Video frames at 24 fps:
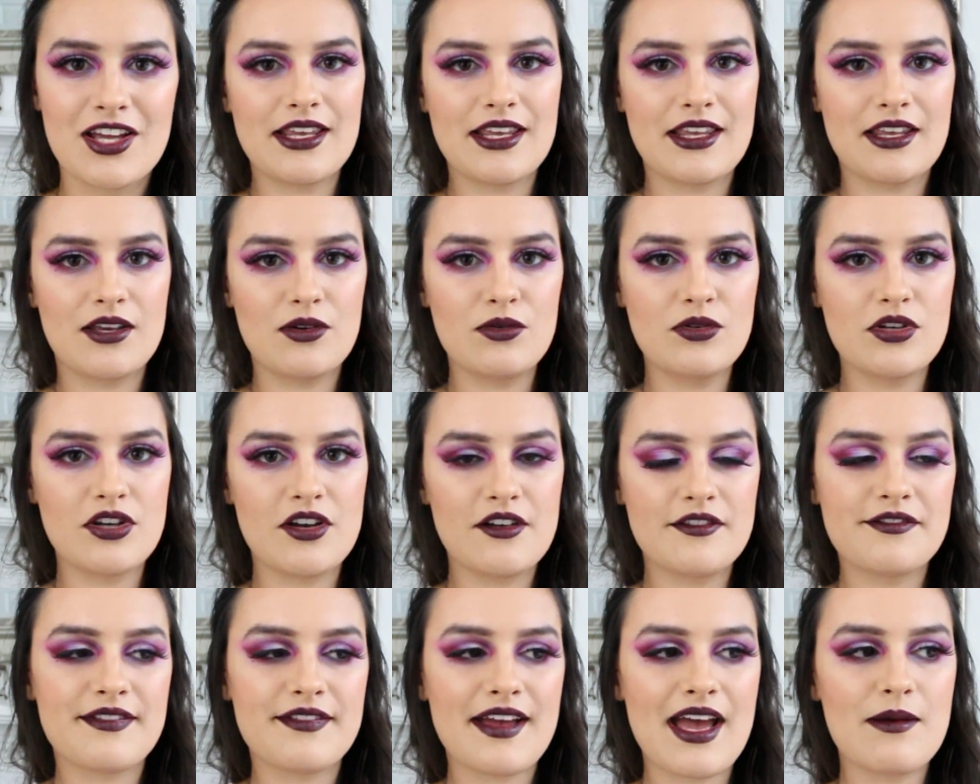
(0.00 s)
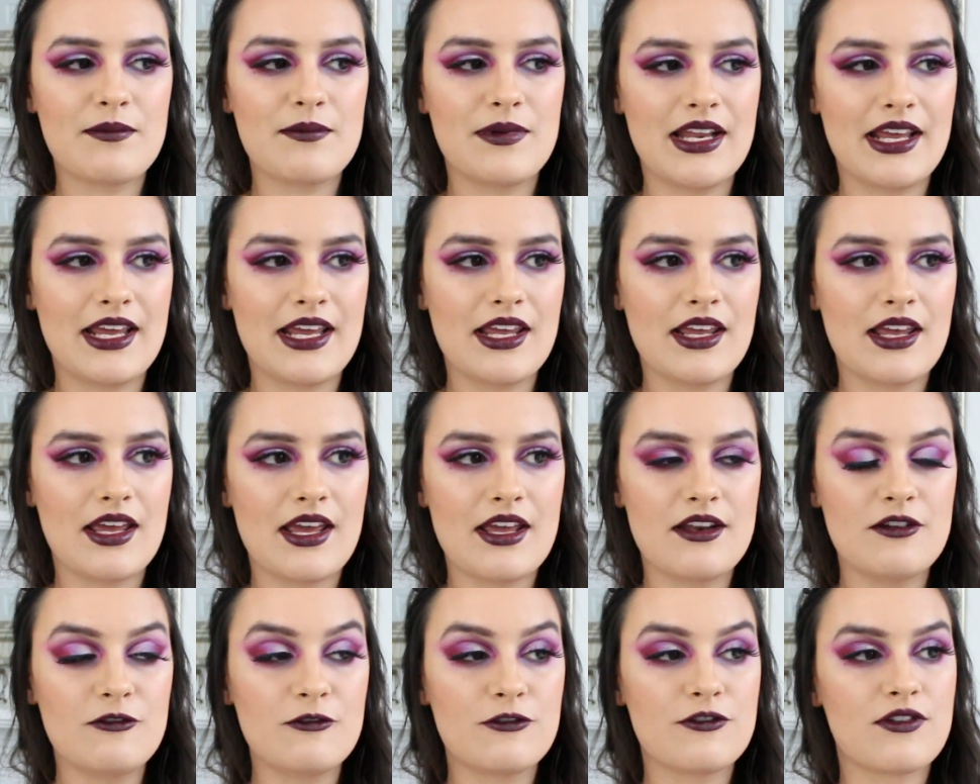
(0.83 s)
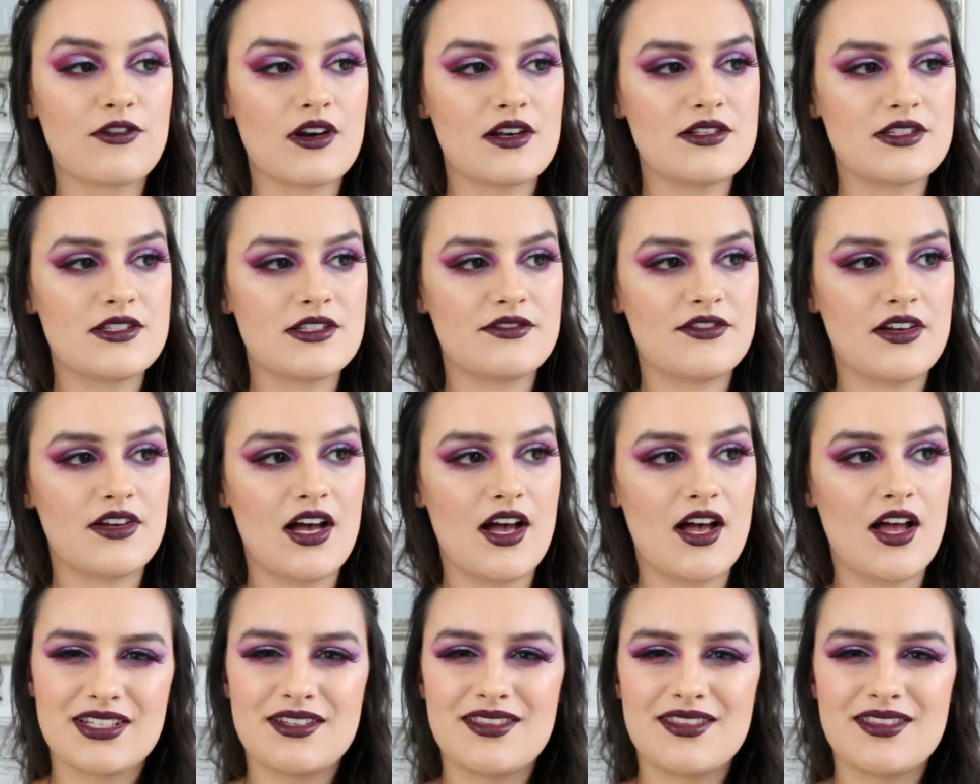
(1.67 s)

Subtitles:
killed her family in front of her.